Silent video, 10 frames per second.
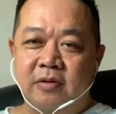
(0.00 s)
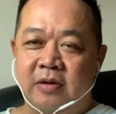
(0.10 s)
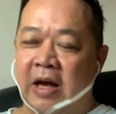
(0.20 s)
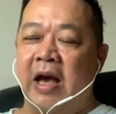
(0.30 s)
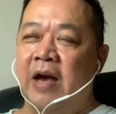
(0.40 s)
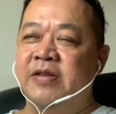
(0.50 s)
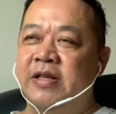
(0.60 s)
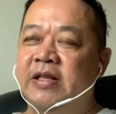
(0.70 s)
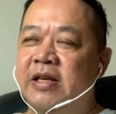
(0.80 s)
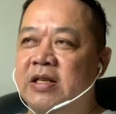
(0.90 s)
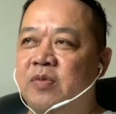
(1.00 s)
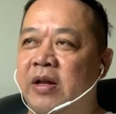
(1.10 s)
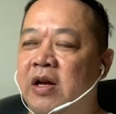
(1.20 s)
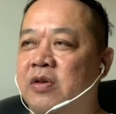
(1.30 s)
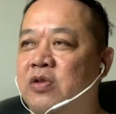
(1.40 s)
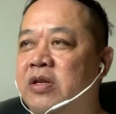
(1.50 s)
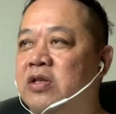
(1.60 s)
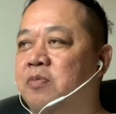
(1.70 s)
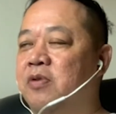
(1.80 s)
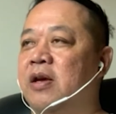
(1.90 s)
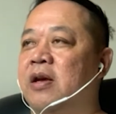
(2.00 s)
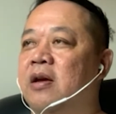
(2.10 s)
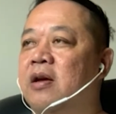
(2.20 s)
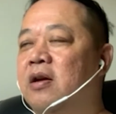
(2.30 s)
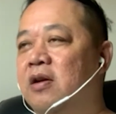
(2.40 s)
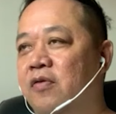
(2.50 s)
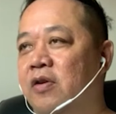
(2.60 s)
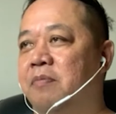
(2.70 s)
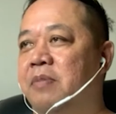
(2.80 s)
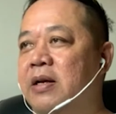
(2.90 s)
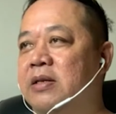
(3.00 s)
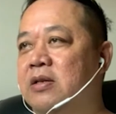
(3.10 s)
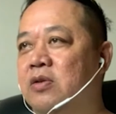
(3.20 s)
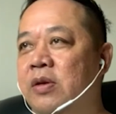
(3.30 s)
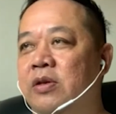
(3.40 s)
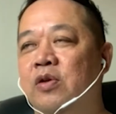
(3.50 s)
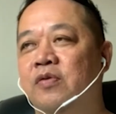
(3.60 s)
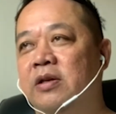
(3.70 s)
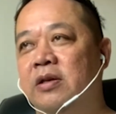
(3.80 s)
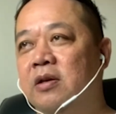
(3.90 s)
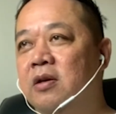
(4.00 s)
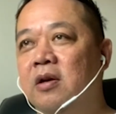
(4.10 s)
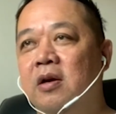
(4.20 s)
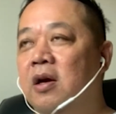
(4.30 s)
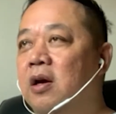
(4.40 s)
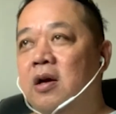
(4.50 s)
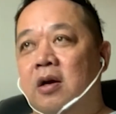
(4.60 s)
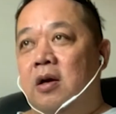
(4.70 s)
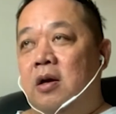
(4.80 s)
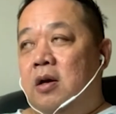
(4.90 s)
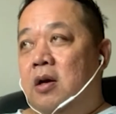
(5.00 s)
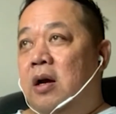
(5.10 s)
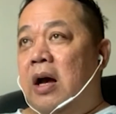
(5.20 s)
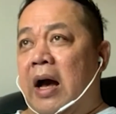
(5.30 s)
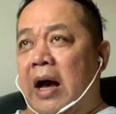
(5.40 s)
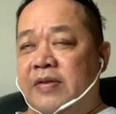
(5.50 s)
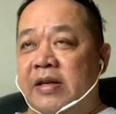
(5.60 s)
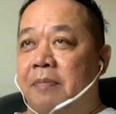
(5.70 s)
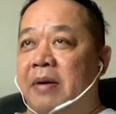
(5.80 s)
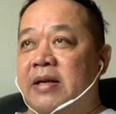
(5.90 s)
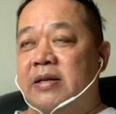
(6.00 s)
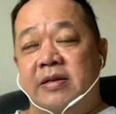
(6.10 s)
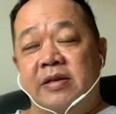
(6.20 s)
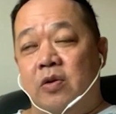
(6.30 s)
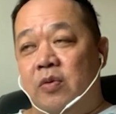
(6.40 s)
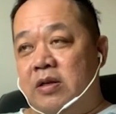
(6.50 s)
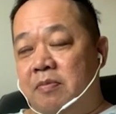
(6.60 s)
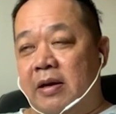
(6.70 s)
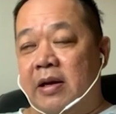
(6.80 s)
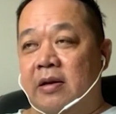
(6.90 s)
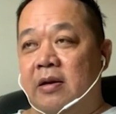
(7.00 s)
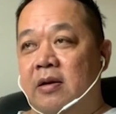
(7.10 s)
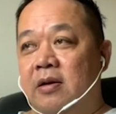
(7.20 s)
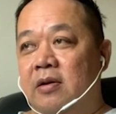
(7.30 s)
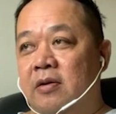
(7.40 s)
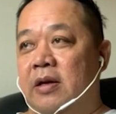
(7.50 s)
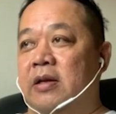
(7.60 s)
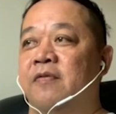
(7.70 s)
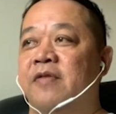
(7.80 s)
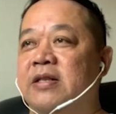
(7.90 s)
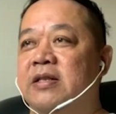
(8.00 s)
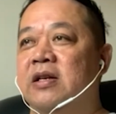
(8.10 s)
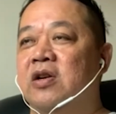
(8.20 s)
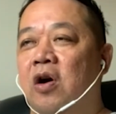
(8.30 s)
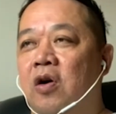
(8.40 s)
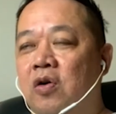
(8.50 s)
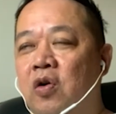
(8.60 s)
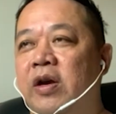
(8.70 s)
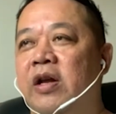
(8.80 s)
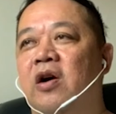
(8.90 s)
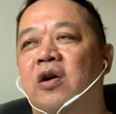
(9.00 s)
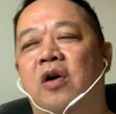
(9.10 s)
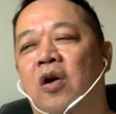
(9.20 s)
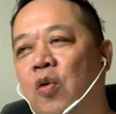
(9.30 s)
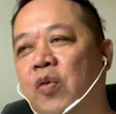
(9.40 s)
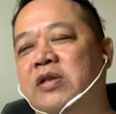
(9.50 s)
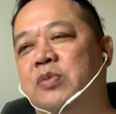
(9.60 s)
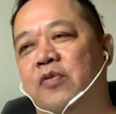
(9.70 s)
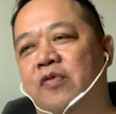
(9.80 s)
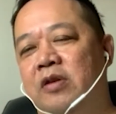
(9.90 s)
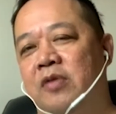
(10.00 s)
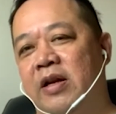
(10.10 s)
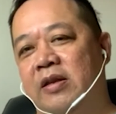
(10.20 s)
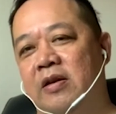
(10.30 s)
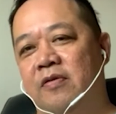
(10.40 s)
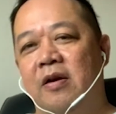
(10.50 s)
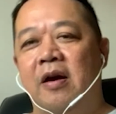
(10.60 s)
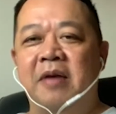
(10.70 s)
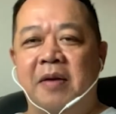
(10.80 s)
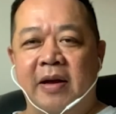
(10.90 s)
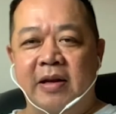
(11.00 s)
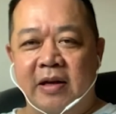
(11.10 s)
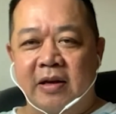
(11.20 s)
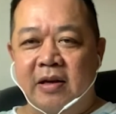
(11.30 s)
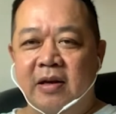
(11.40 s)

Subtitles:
I have seen this when I was doing stockbroking for the past 20 over years. I've seen the best, I've seen the worst market. Right? Investor go in always with one objective, make money.